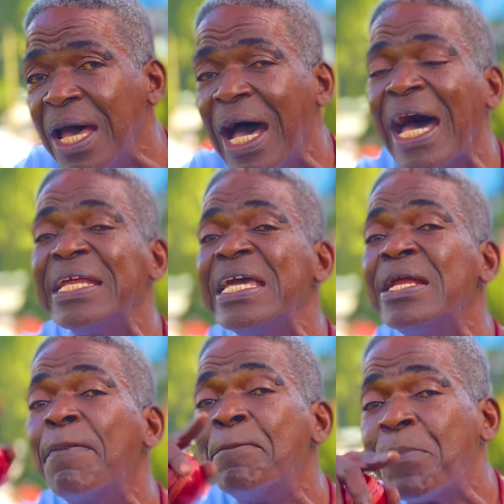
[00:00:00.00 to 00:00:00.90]
and
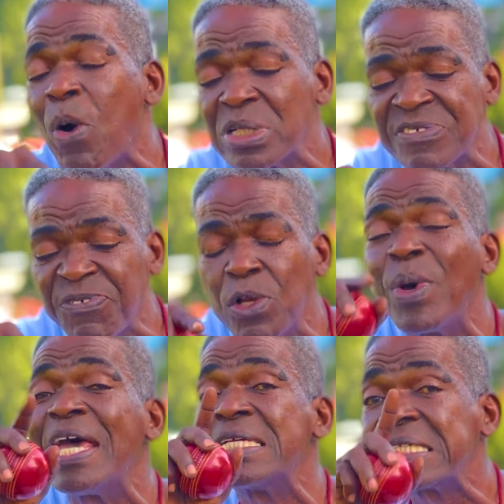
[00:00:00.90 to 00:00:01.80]
in a boastful
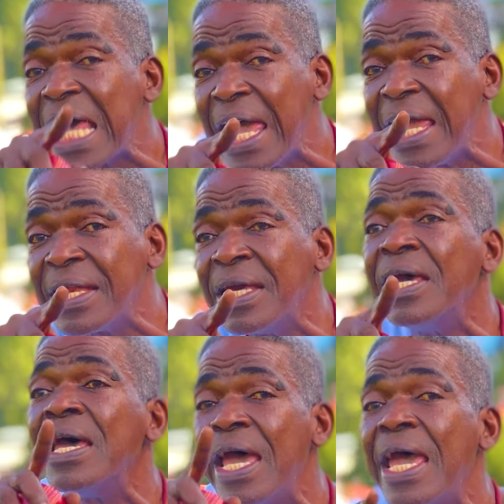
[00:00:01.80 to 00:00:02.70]
way saying,
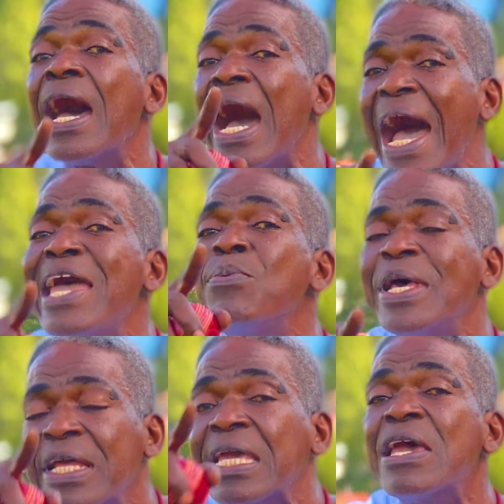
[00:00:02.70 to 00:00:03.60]
"Hey, I
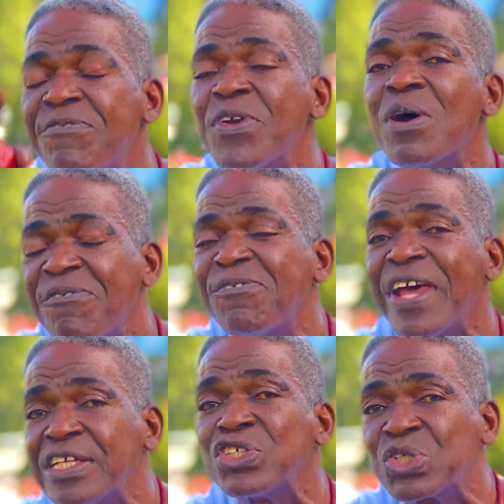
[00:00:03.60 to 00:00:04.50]
will give your
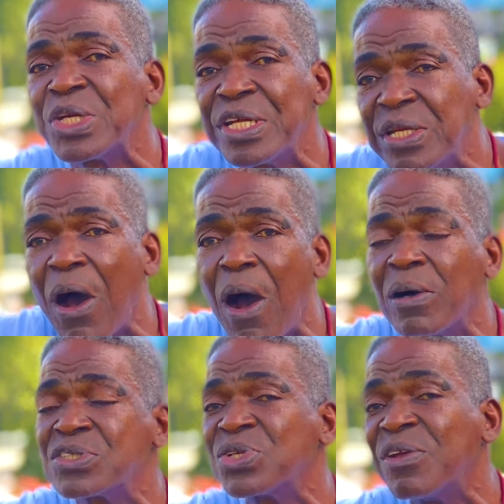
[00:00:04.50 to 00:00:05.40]
flesh to the
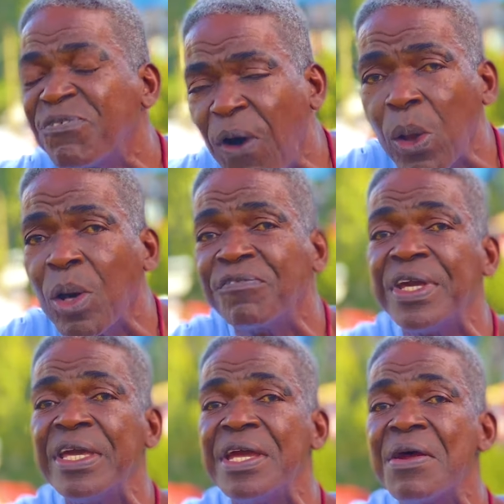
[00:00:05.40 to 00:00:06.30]
dogs, to the fowl of
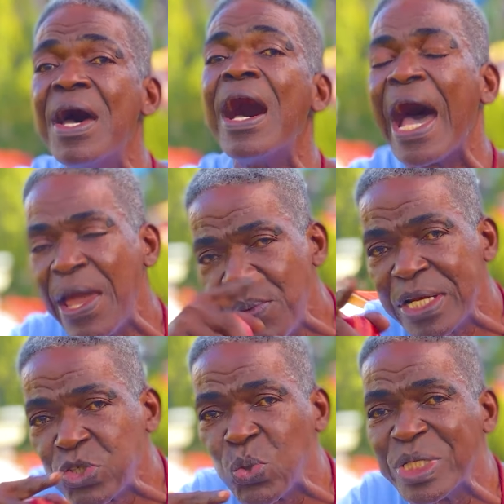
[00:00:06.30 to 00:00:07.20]
the air. I
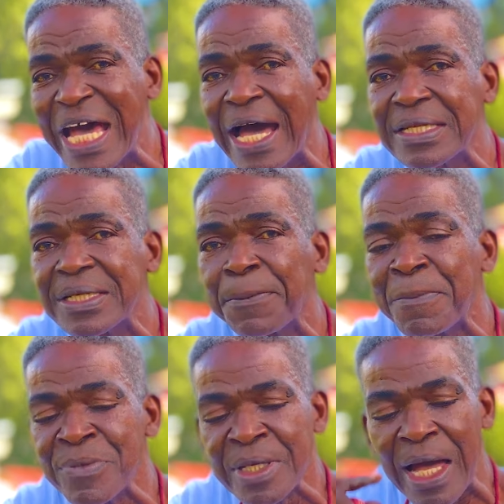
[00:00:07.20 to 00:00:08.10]
will do that."
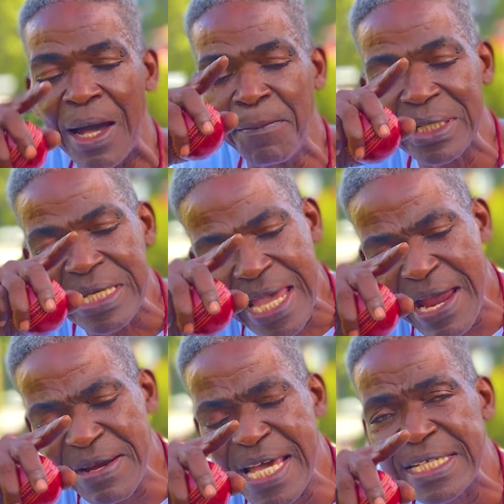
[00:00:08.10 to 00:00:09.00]
But
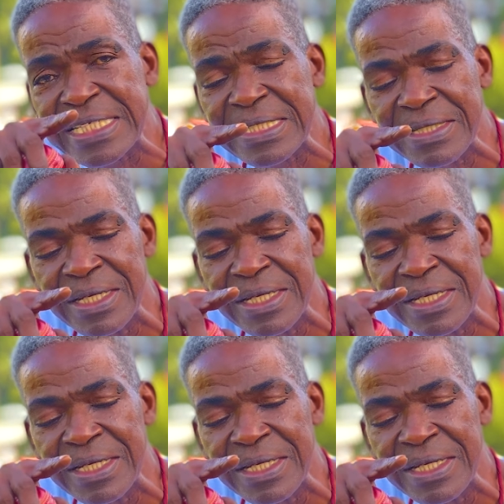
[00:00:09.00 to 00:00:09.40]
here it is.